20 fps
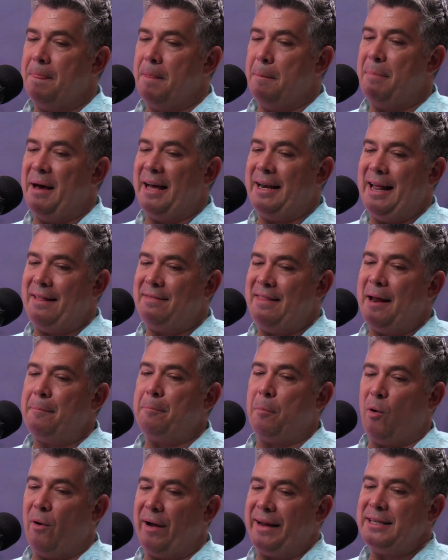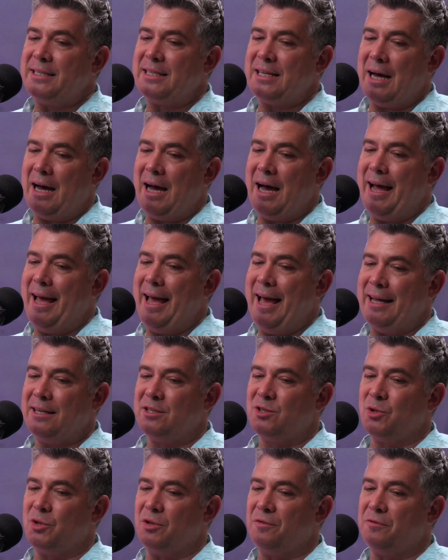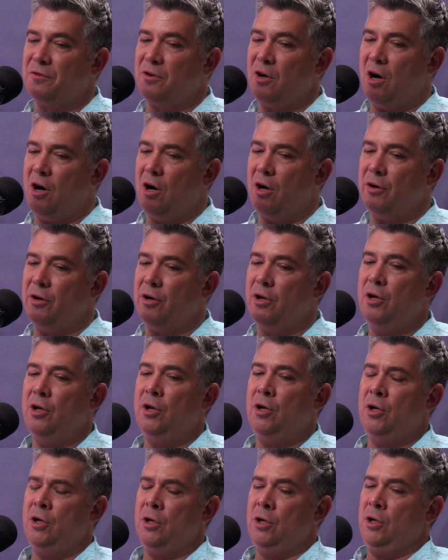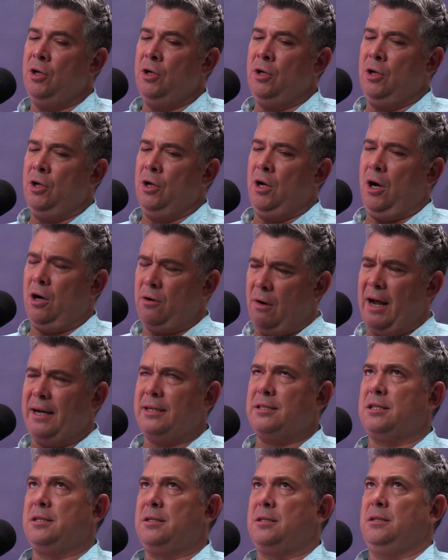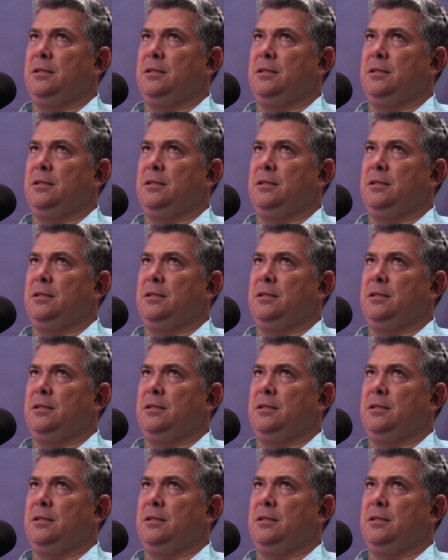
But at that point, I had sort of gone, all right,